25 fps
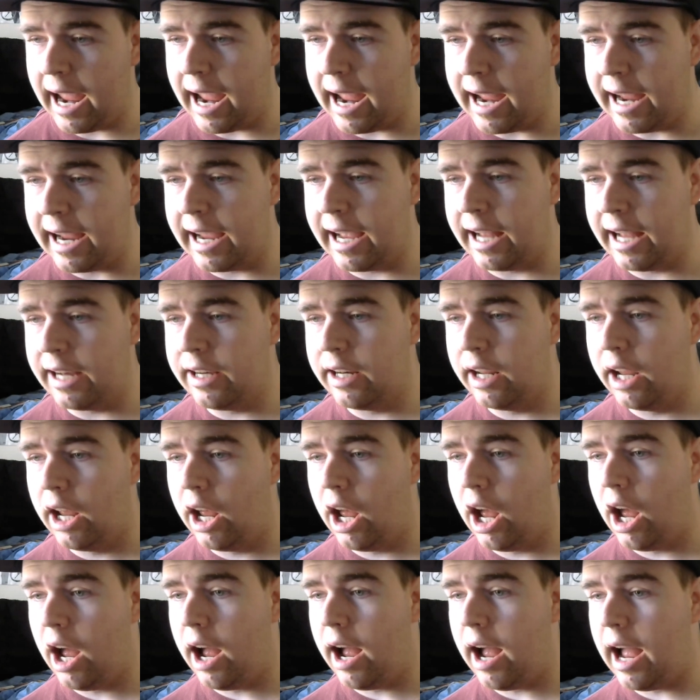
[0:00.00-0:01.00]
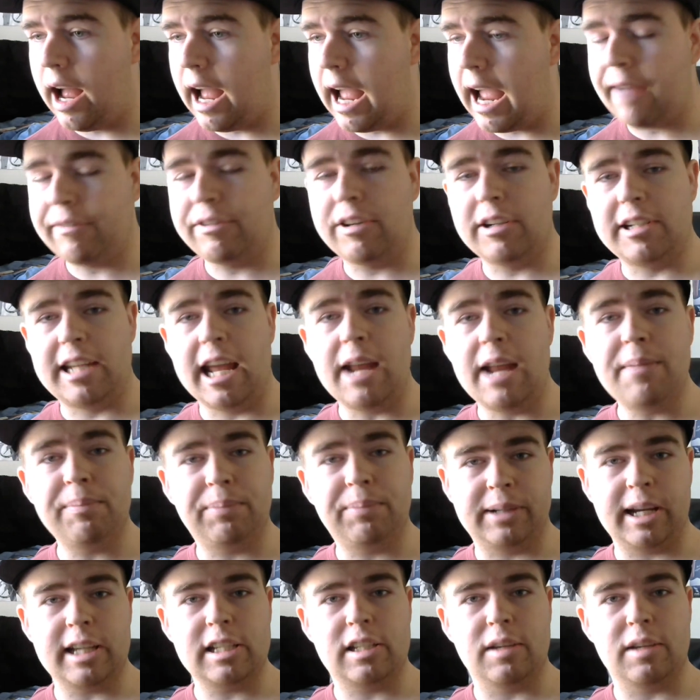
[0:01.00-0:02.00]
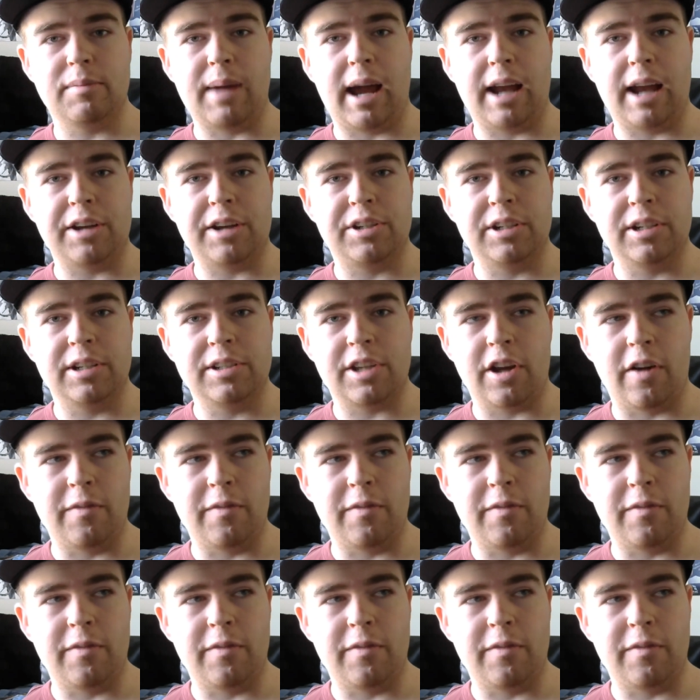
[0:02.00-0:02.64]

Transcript: and after ten placement matches